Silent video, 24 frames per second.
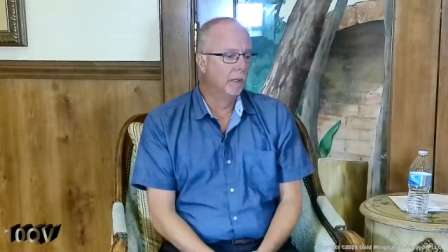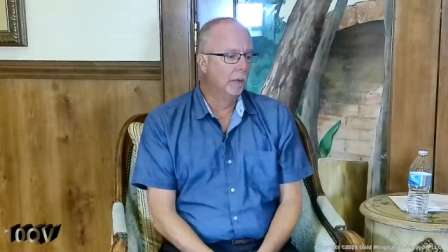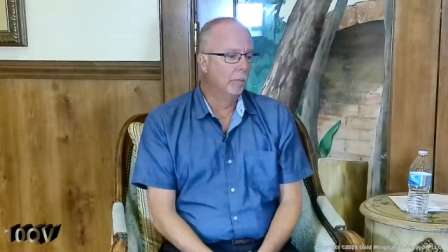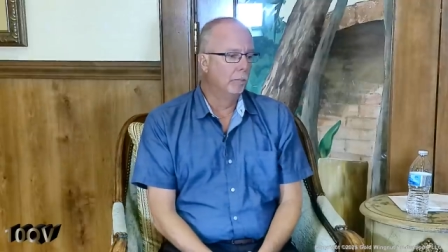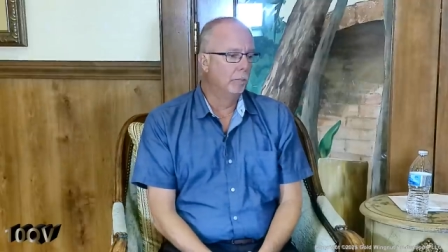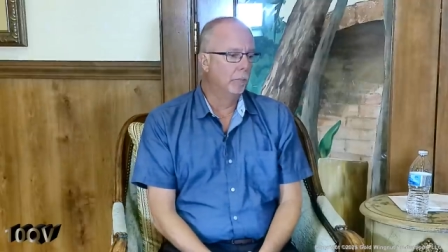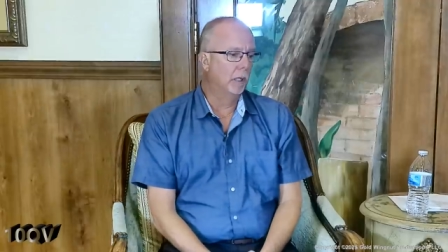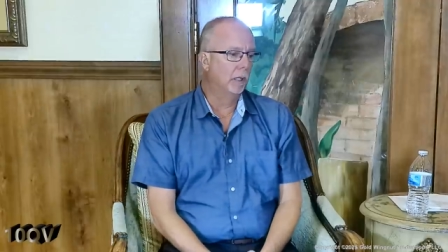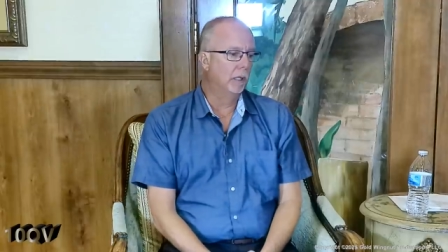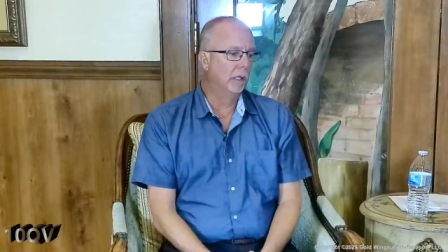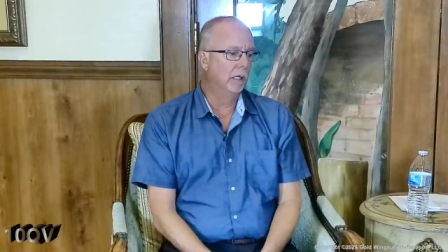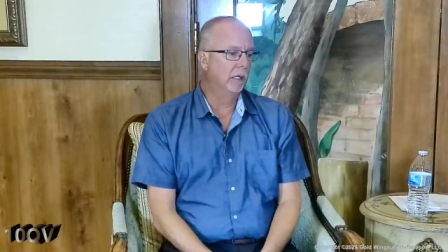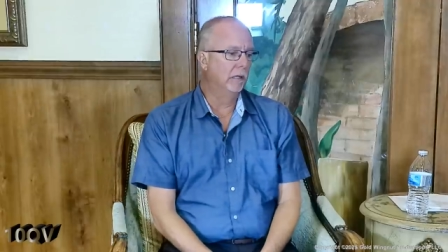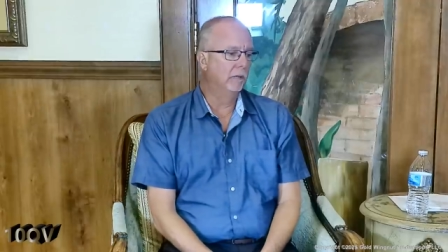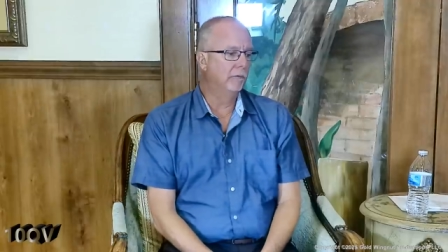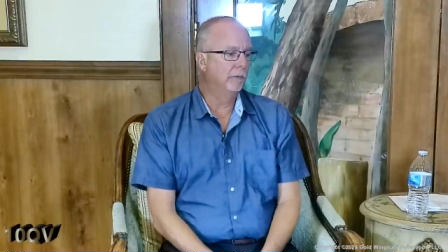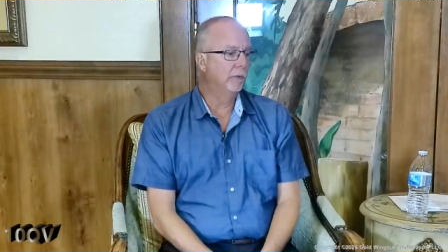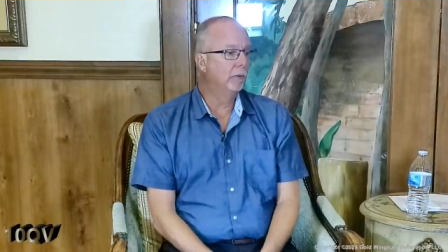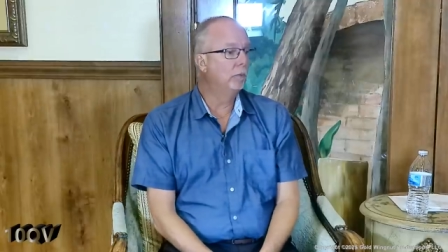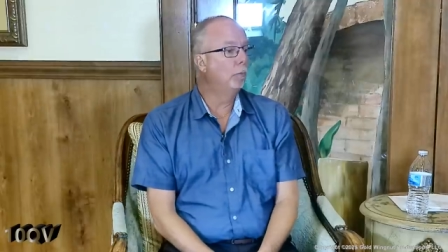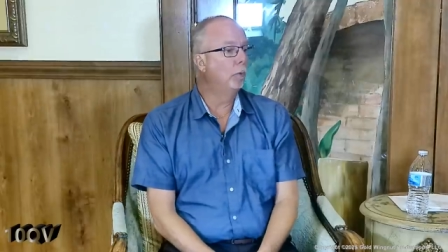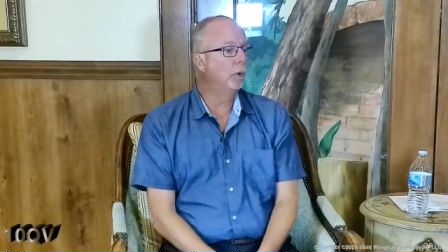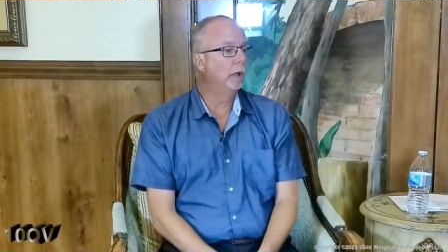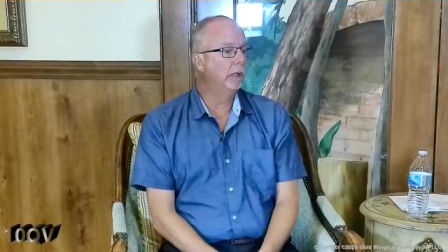But if
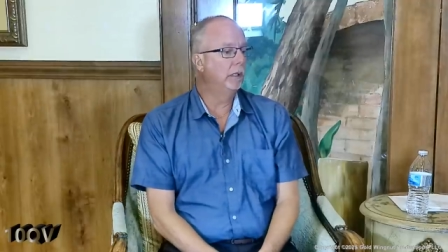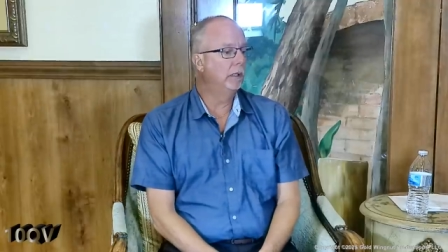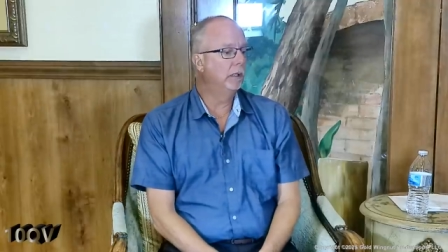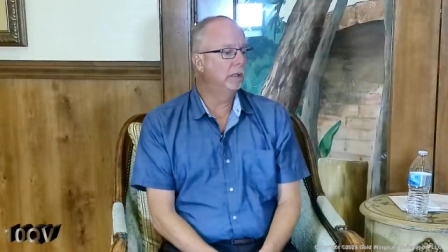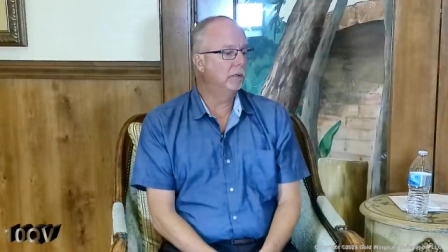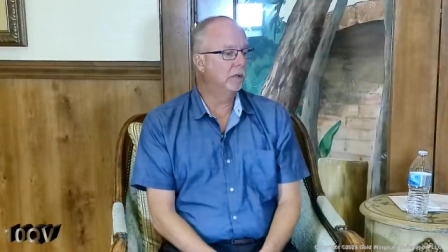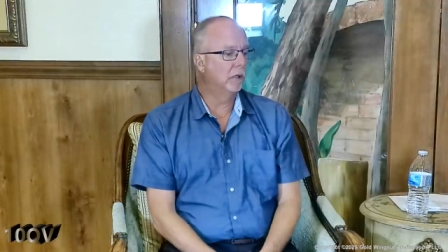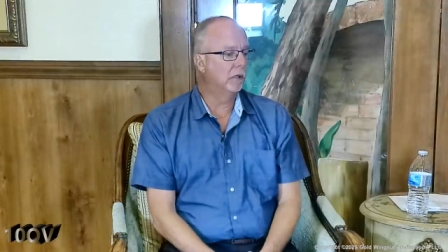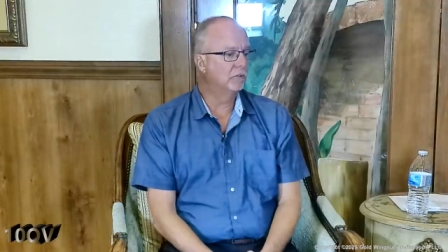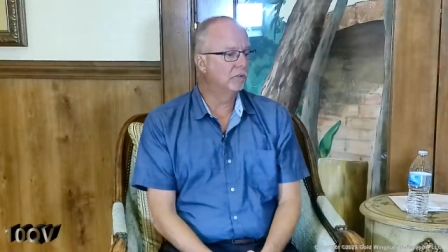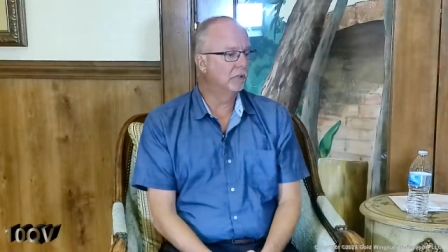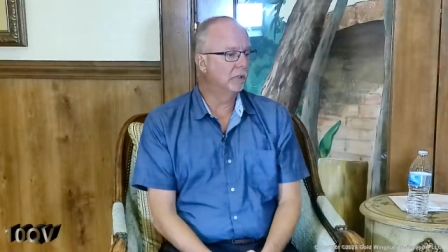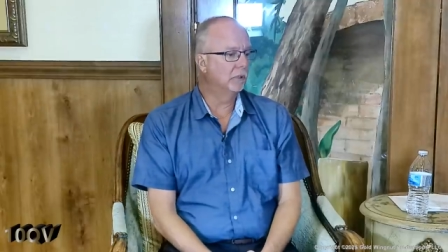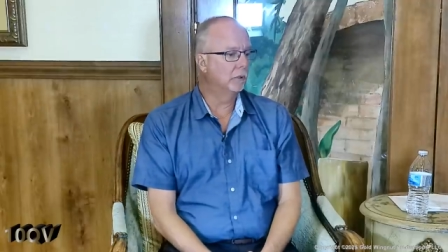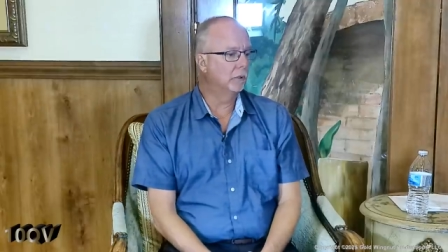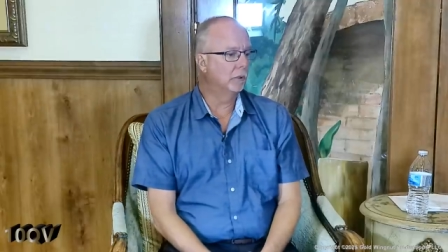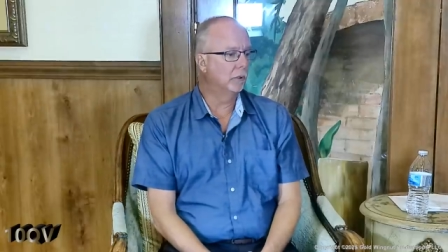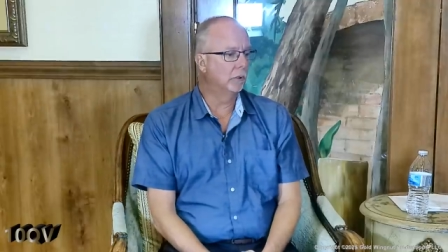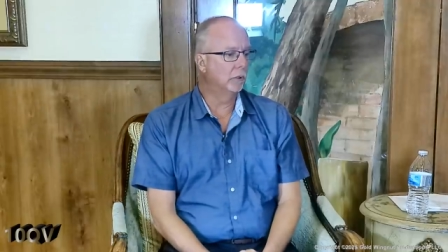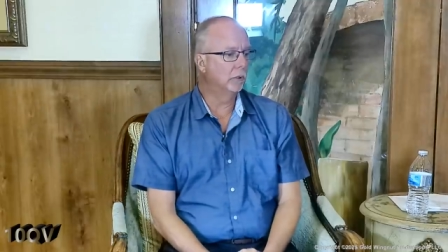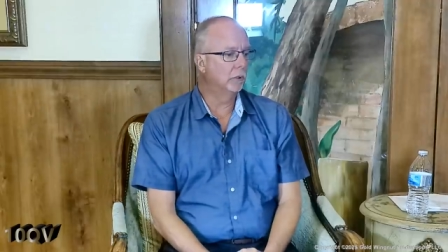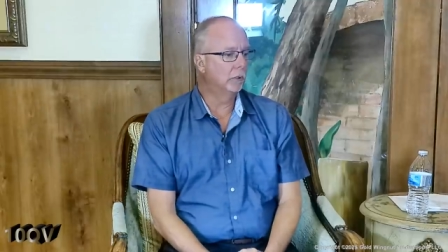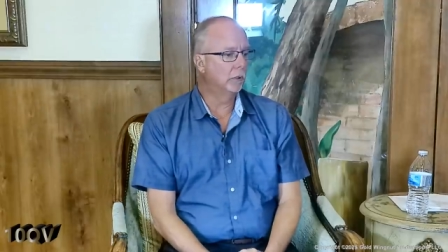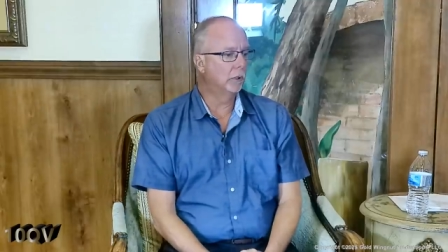and when it does
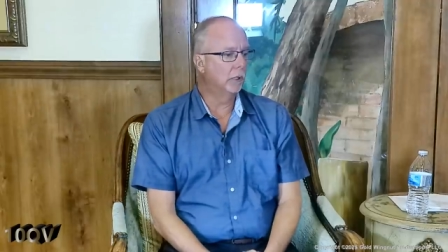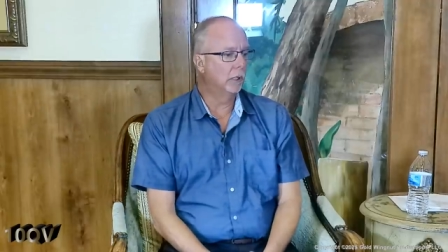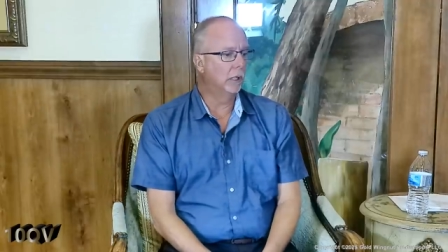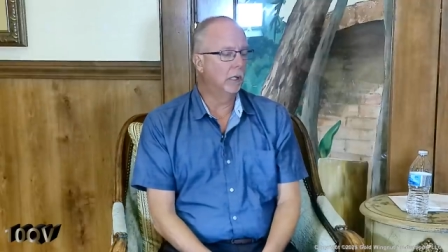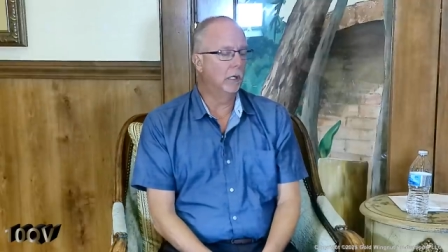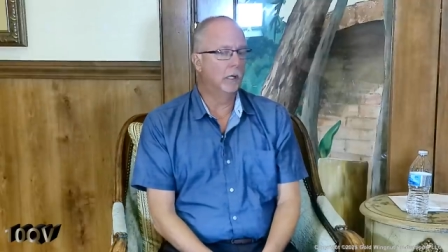occur,